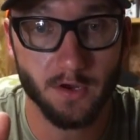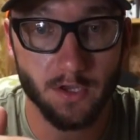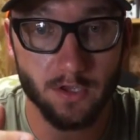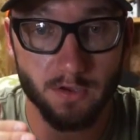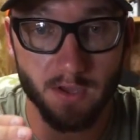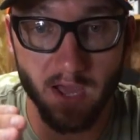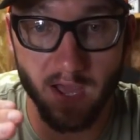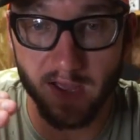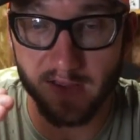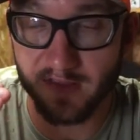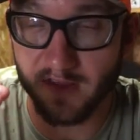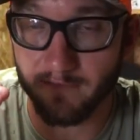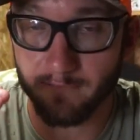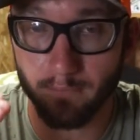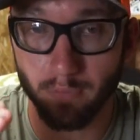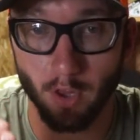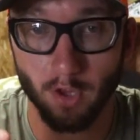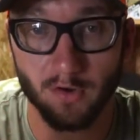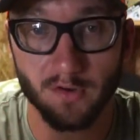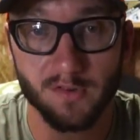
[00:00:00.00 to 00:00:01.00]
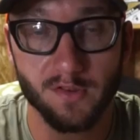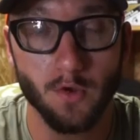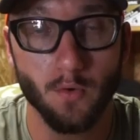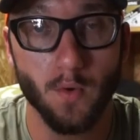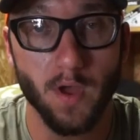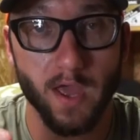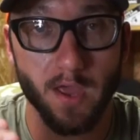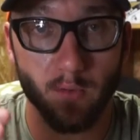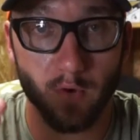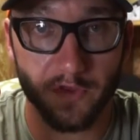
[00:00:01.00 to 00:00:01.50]
You guys have blown us
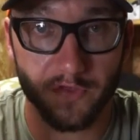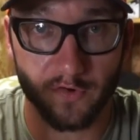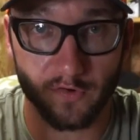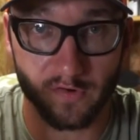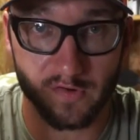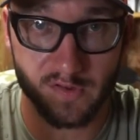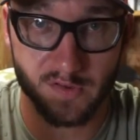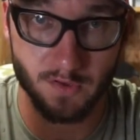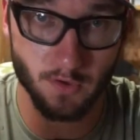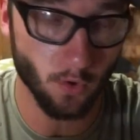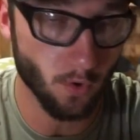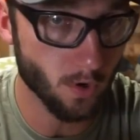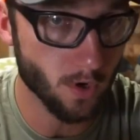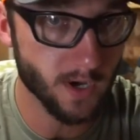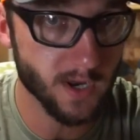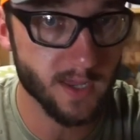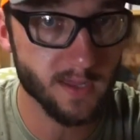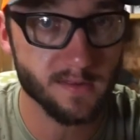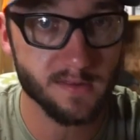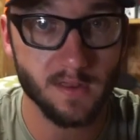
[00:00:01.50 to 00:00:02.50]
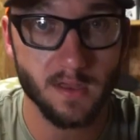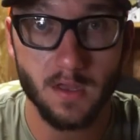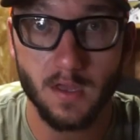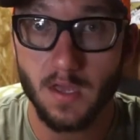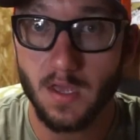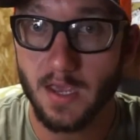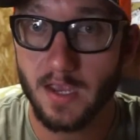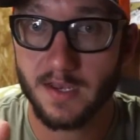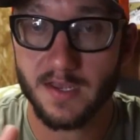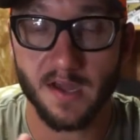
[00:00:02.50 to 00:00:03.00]
away with your stories.
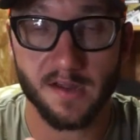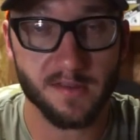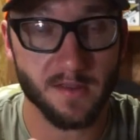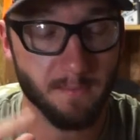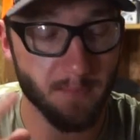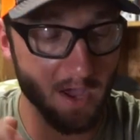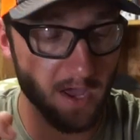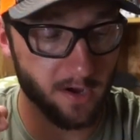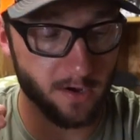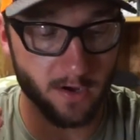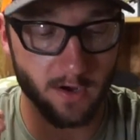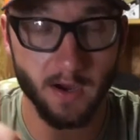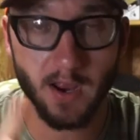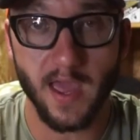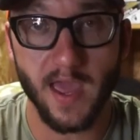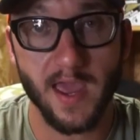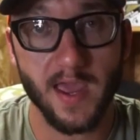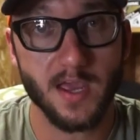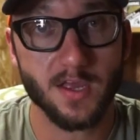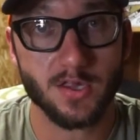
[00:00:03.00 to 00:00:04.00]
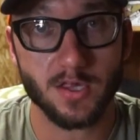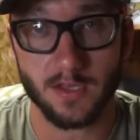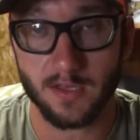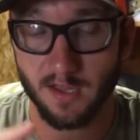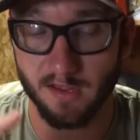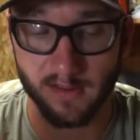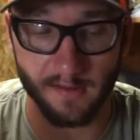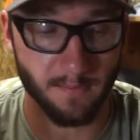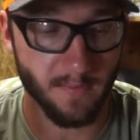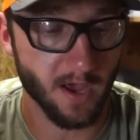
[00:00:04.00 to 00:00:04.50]
It doesn't matter your age. It
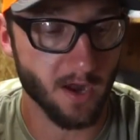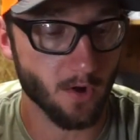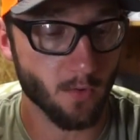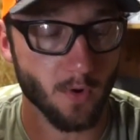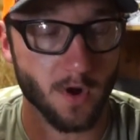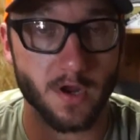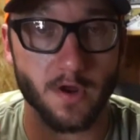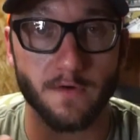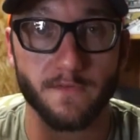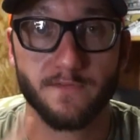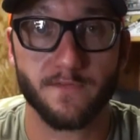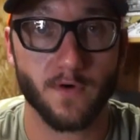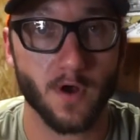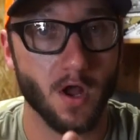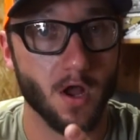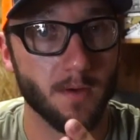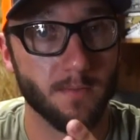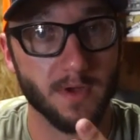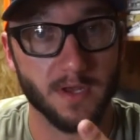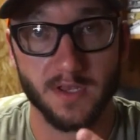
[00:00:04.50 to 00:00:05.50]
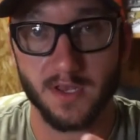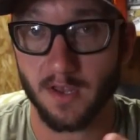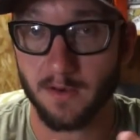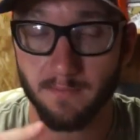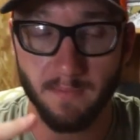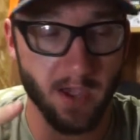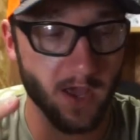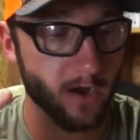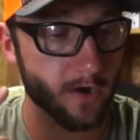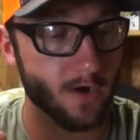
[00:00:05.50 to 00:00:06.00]
doesn't matter where you're from. It doesn't
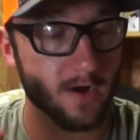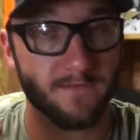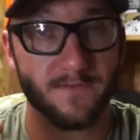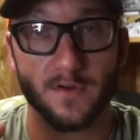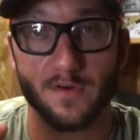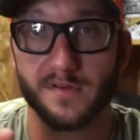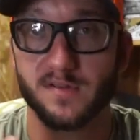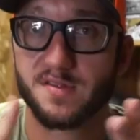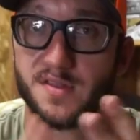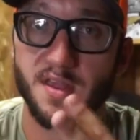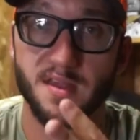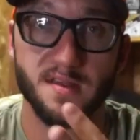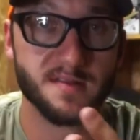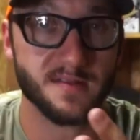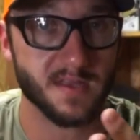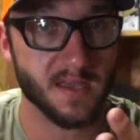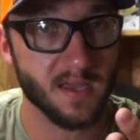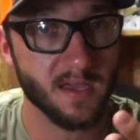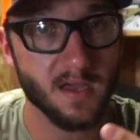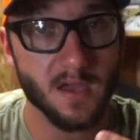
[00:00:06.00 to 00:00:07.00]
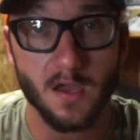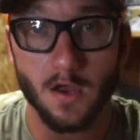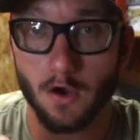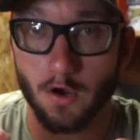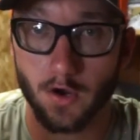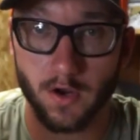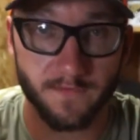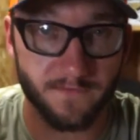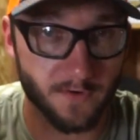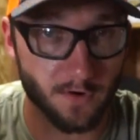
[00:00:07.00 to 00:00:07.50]
matter if you're 60
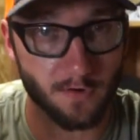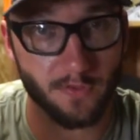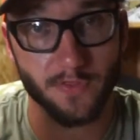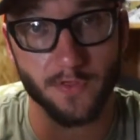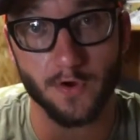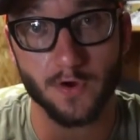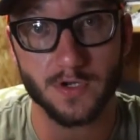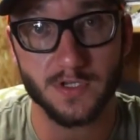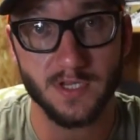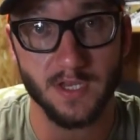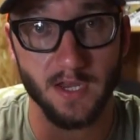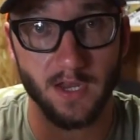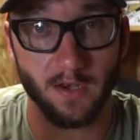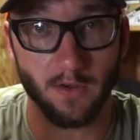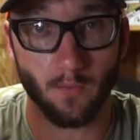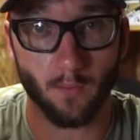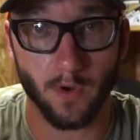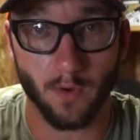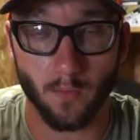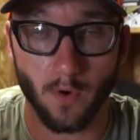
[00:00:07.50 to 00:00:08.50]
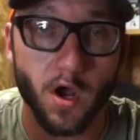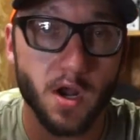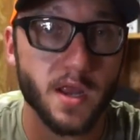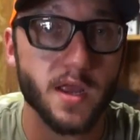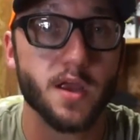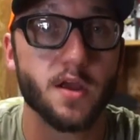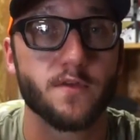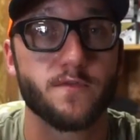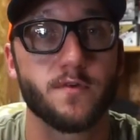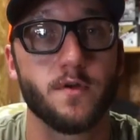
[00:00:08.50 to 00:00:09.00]
or if you're 13. We want to
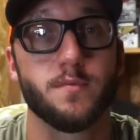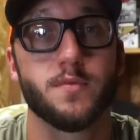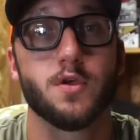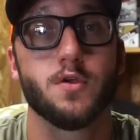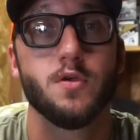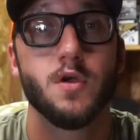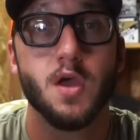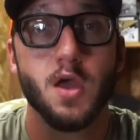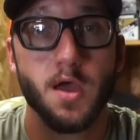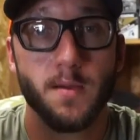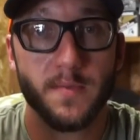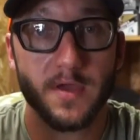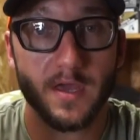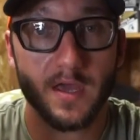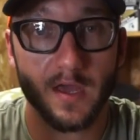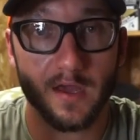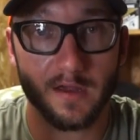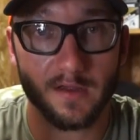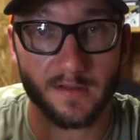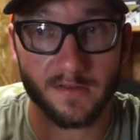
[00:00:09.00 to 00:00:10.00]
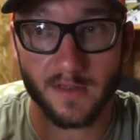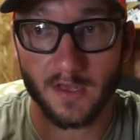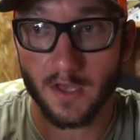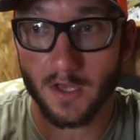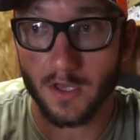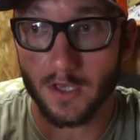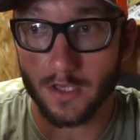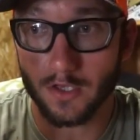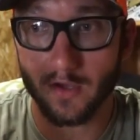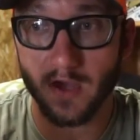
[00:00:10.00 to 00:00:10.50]
hear from you because
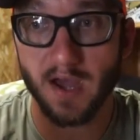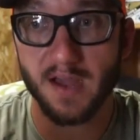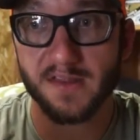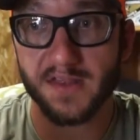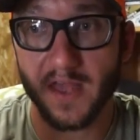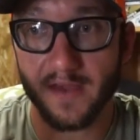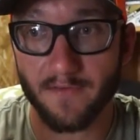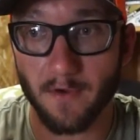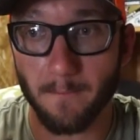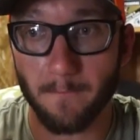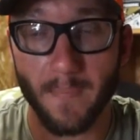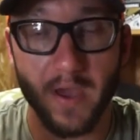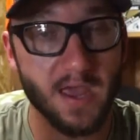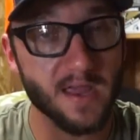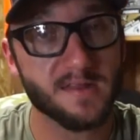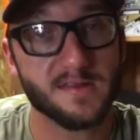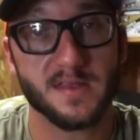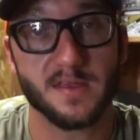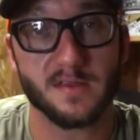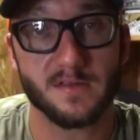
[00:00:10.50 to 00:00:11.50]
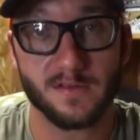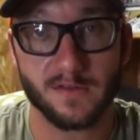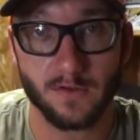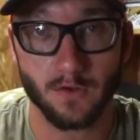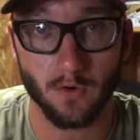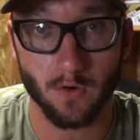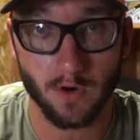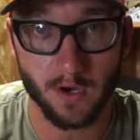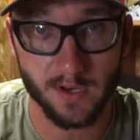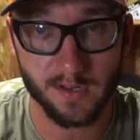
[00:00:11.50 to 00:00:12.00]
you guys have amazing
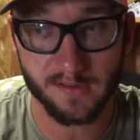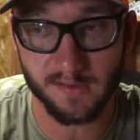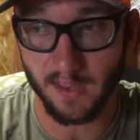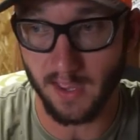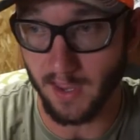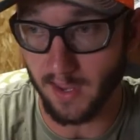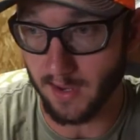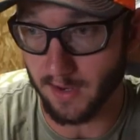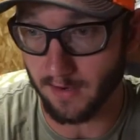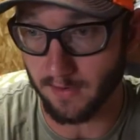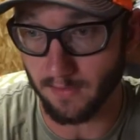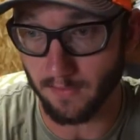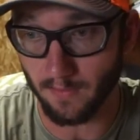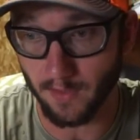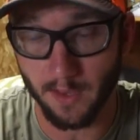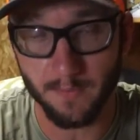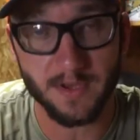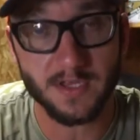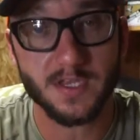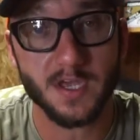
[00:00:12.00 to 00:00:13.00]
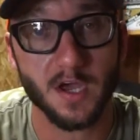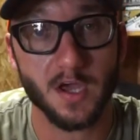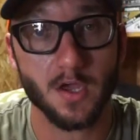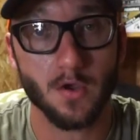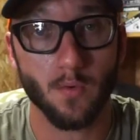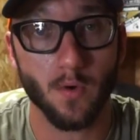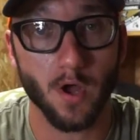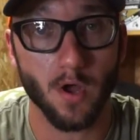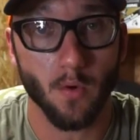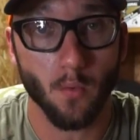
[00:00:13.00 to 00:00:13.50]
stories. And let me tell you
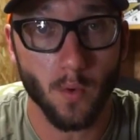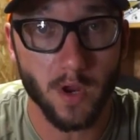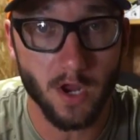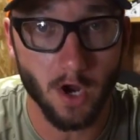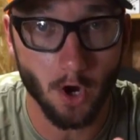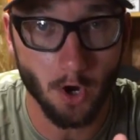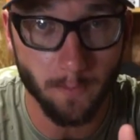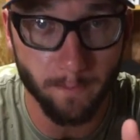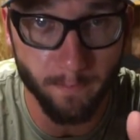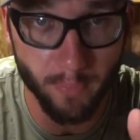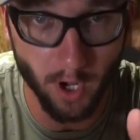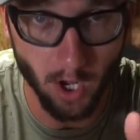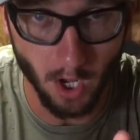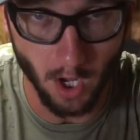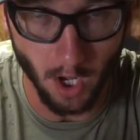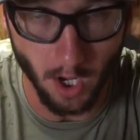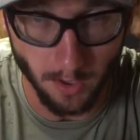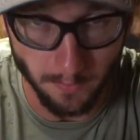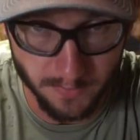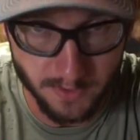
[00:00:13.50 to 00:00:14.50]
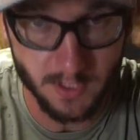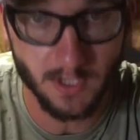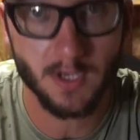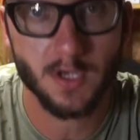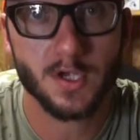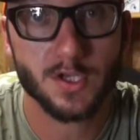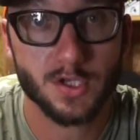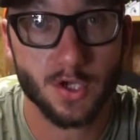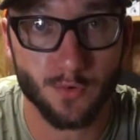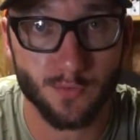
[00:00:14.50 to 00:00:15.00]
what, we are pumped
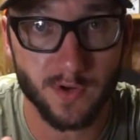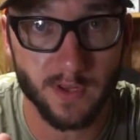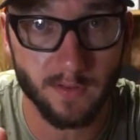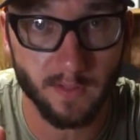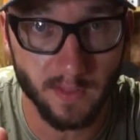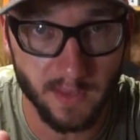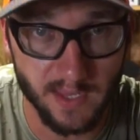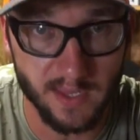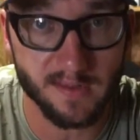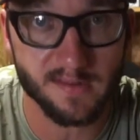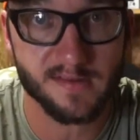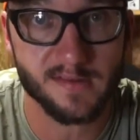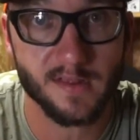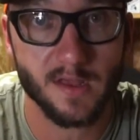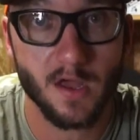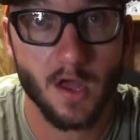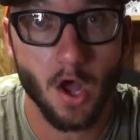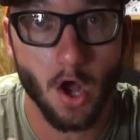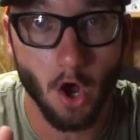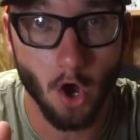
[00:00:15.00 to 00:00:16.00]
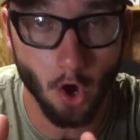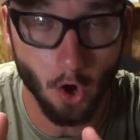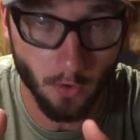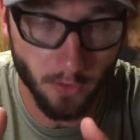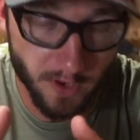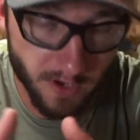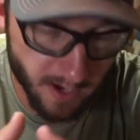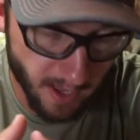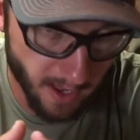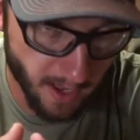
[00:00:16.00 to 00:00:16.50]
to release all
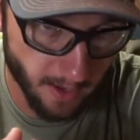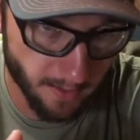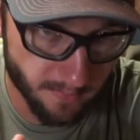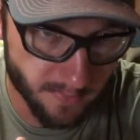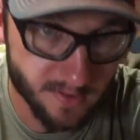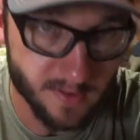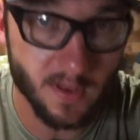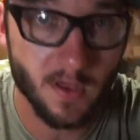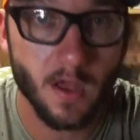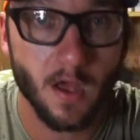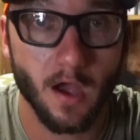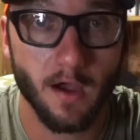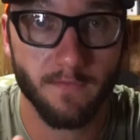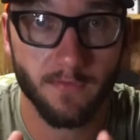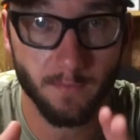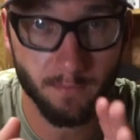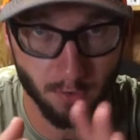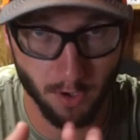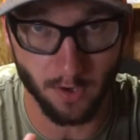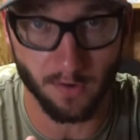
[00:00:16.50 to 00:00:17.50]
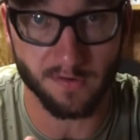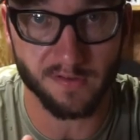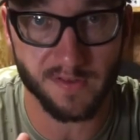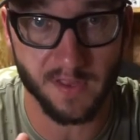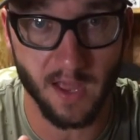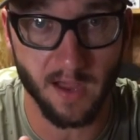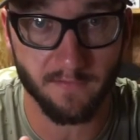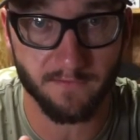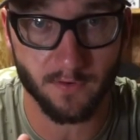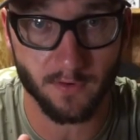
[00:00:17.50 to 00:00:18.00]
the names of the pro
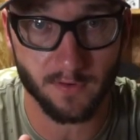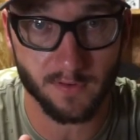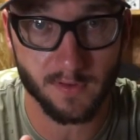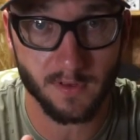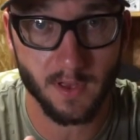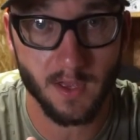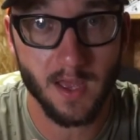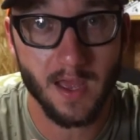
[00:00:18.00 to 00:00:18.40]
staffers.